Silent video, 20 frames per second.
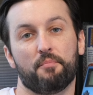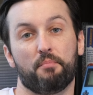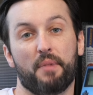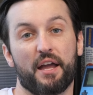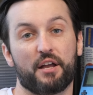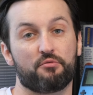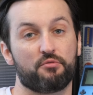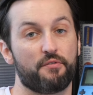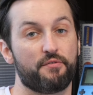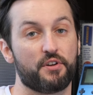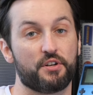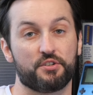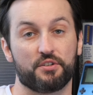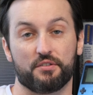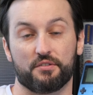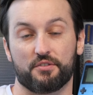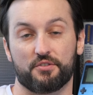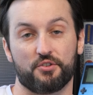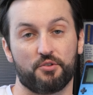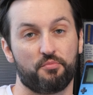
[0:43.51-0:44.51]
make
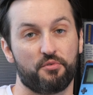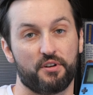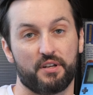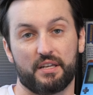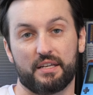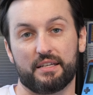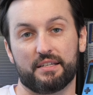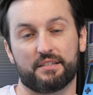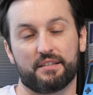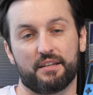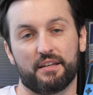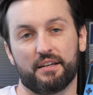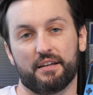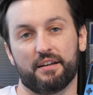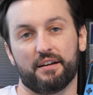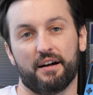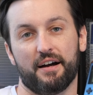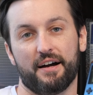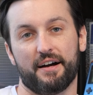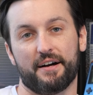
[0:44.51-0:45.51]
revisions super
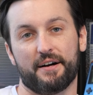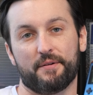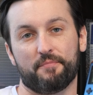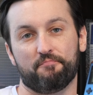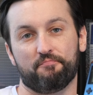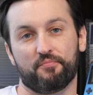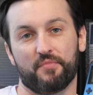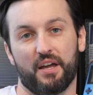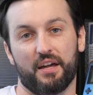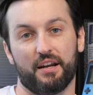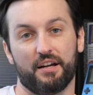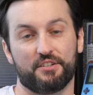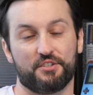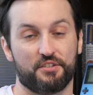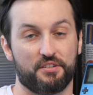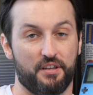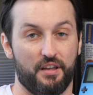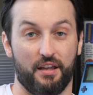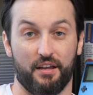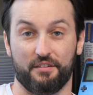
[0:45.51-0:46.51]
easy. Um, and I
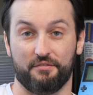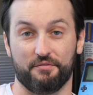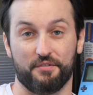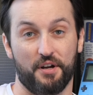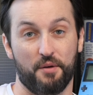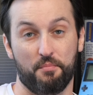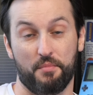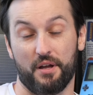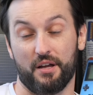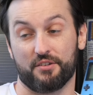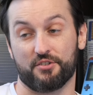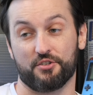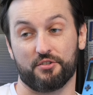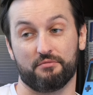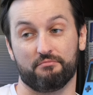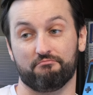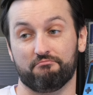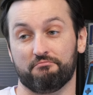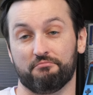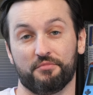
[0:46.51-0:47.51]
just can't
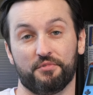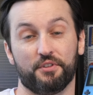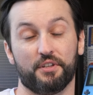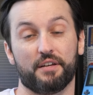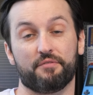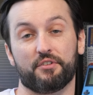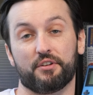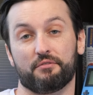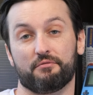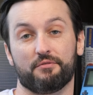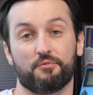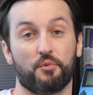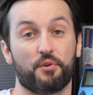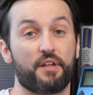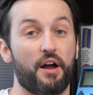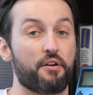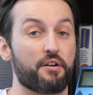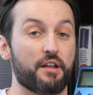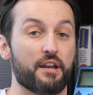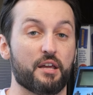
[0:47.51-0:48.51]
imagine living
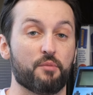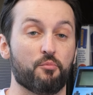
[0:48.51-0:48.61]
without it